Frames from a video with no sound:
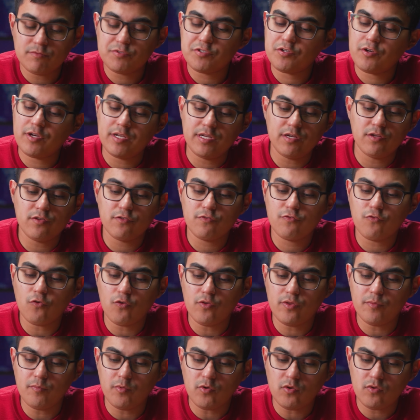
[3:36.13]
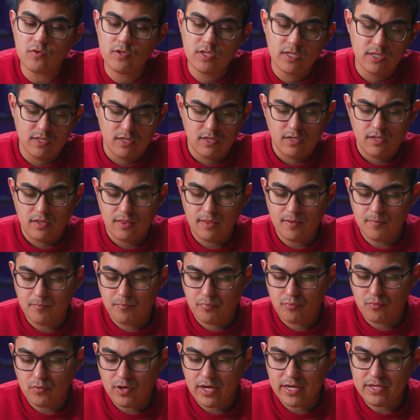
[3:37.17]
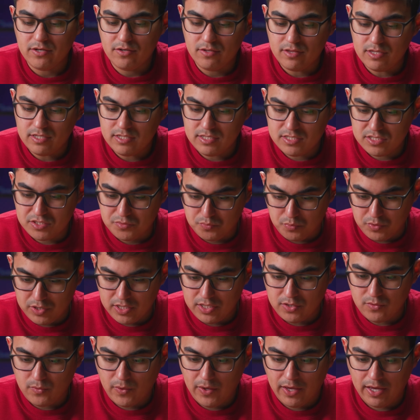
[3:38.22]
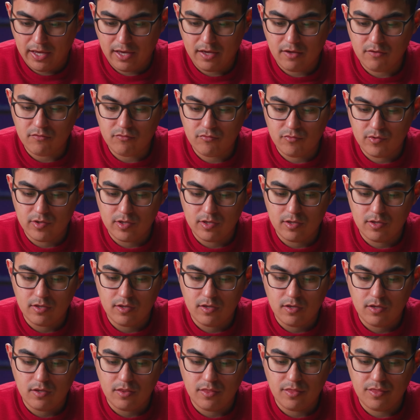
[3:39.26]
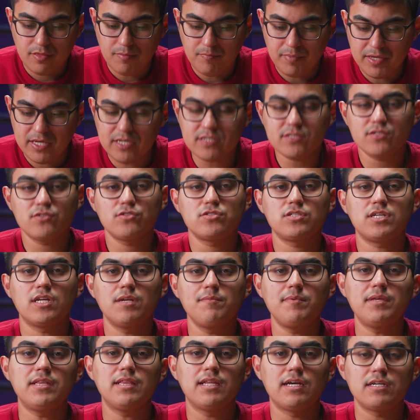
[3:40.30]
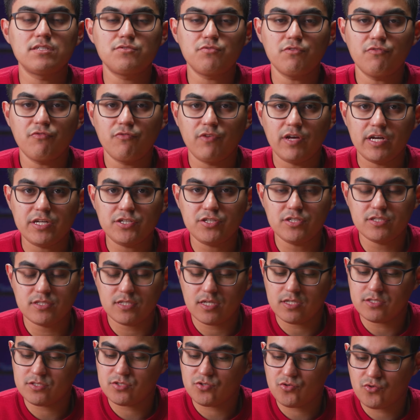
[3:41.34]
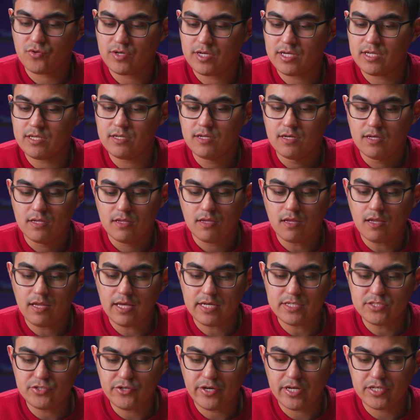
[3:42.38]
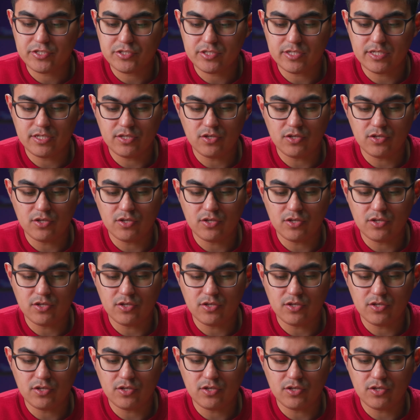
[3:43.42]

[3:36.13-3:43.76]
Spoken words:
sure any other foldable, the brighter the display you have, because there's gonna be less reflections on screen, the less you actually